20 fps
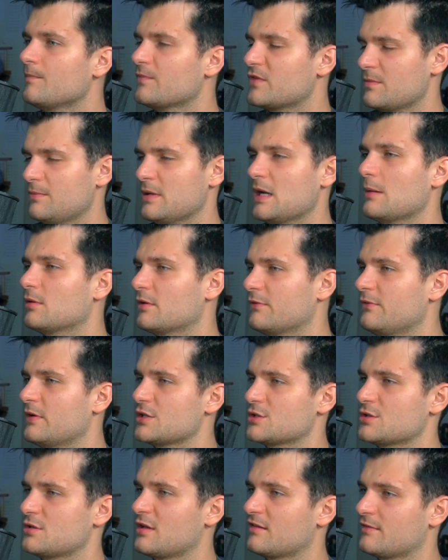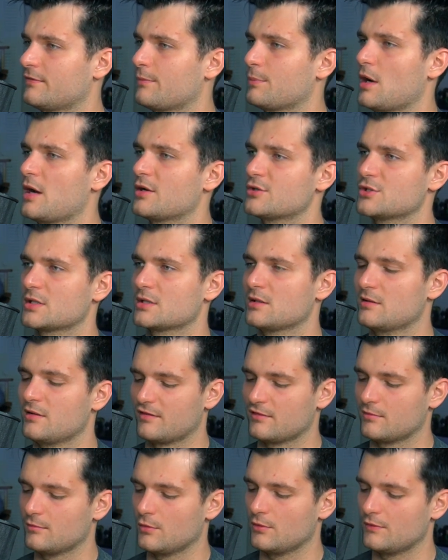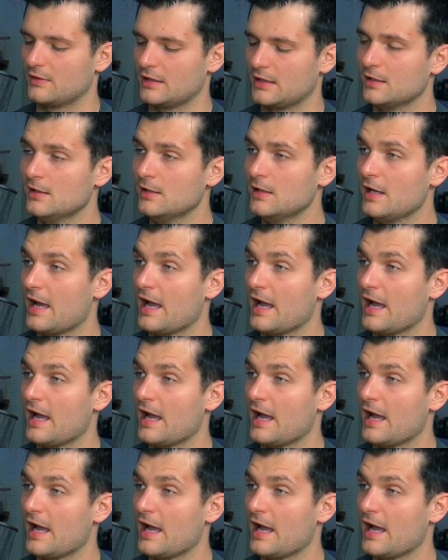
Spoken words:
to be able to finish this project and this movie.